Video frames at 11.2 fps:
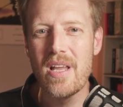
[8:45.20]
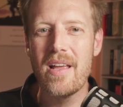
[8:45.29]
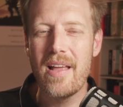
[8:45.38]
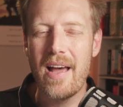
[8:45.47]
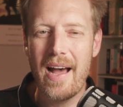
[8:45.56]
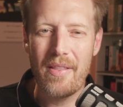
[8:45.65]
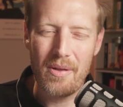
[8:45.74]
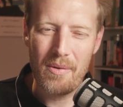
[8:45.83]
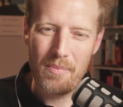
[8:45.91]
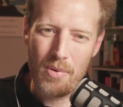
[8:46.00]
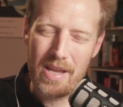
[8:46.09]
the
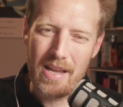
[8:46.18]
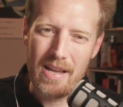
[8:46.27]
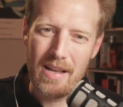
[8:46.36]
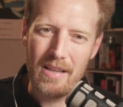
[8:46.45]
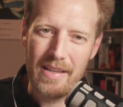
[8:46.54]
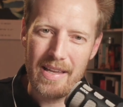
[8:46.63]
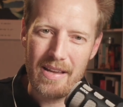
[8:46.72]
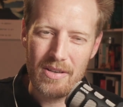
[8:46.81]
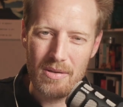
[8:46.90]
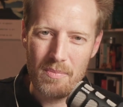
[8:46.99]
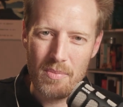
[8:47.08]
booking link
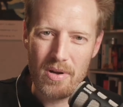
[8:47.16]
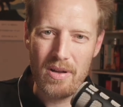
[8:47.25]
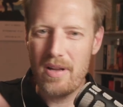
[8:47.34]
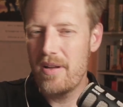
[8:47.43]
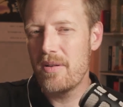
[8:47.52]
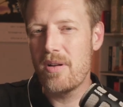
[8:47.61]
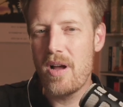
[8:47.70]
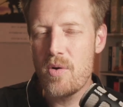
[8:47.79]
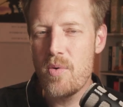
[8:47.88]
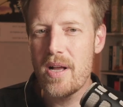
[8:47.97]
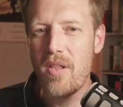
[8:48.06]
to book a
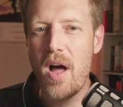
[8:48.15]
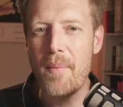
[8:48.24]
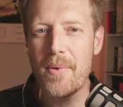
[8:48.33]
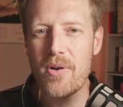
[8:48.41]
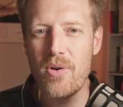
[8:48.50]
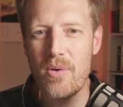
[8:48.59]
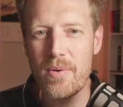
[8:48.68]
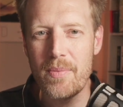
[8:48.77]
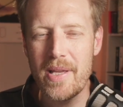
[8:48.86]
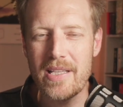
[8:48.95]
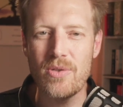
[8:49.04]
quick alignment call with
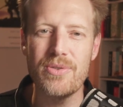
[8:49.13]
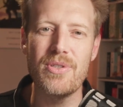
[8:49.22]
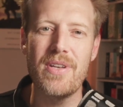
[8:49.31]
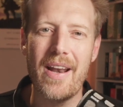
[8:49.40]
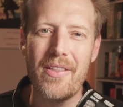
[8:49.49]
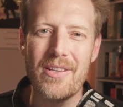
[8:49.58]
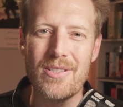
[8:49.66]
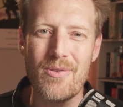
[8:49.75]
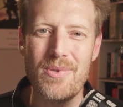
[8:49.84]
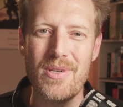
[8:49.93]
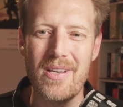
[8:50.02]
me is also down in the
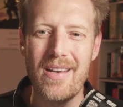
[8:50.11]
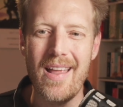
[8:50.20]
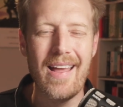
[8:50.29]
description.